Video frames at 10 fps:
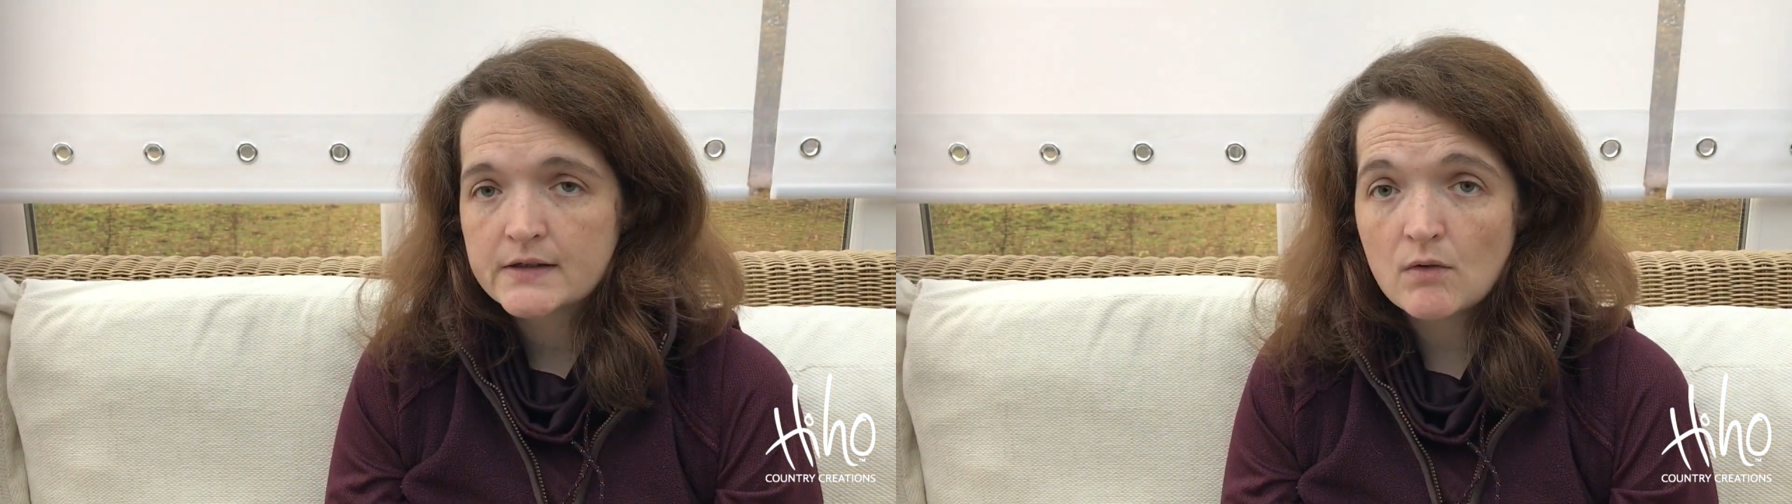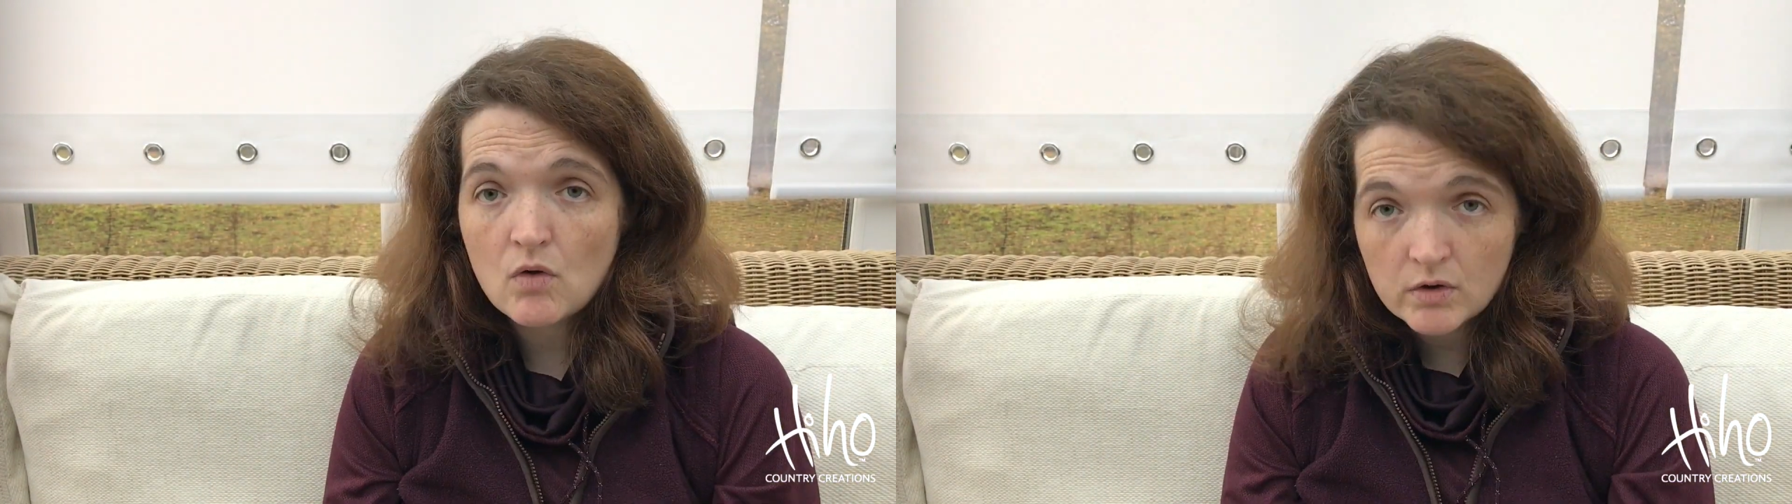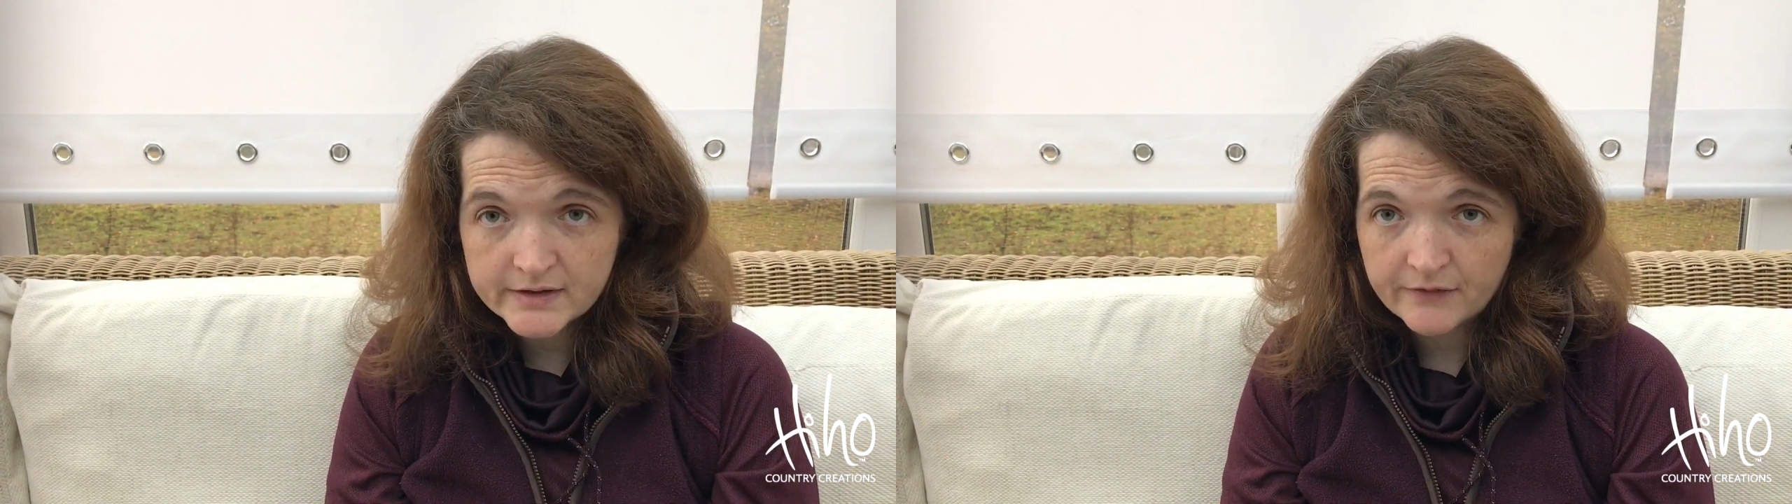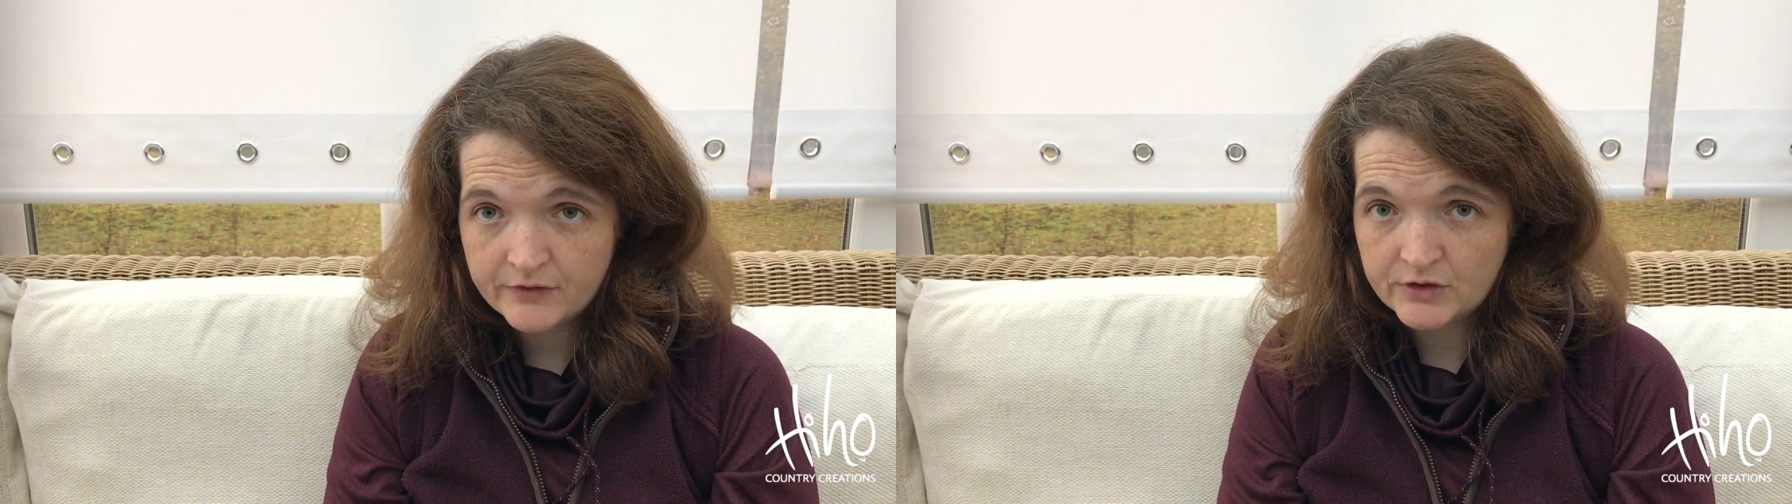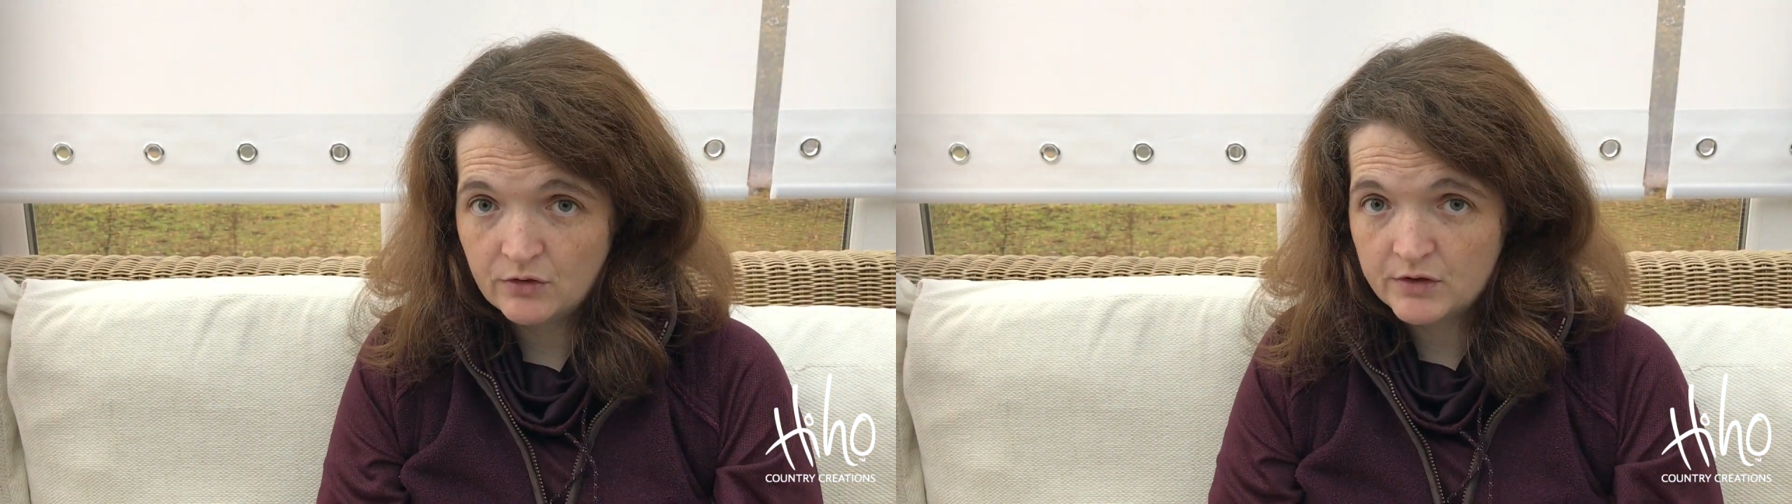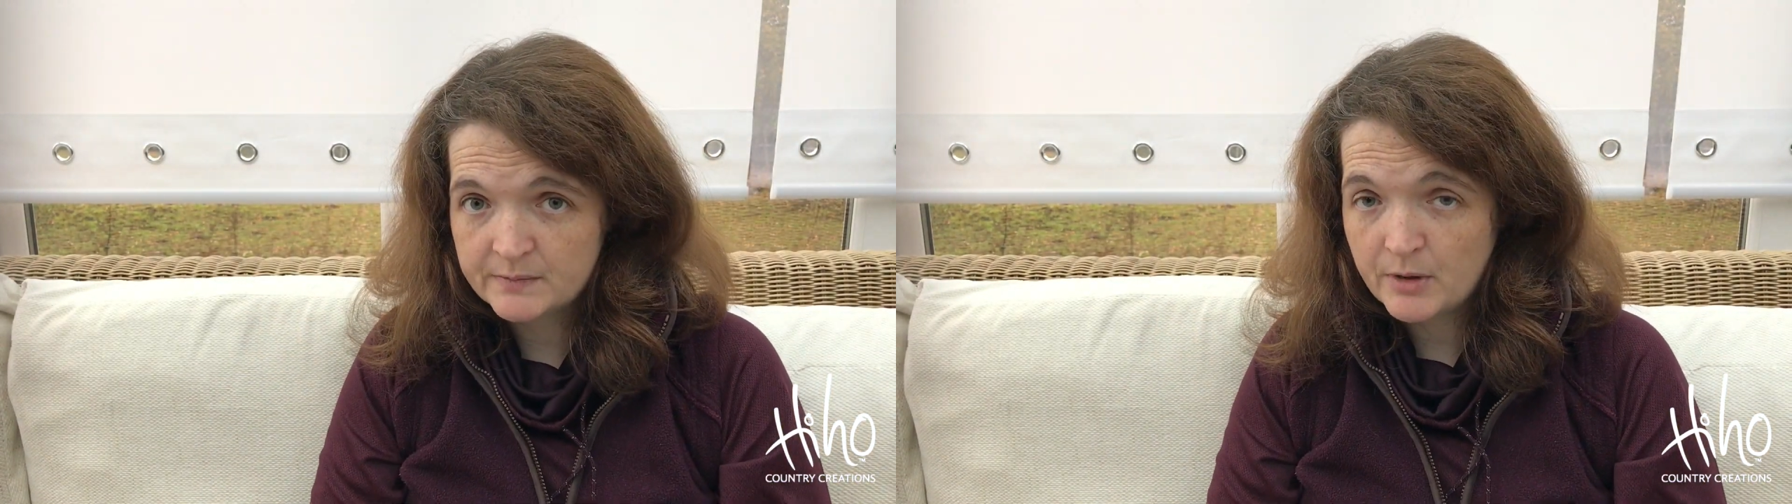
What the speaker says: So also for dogs,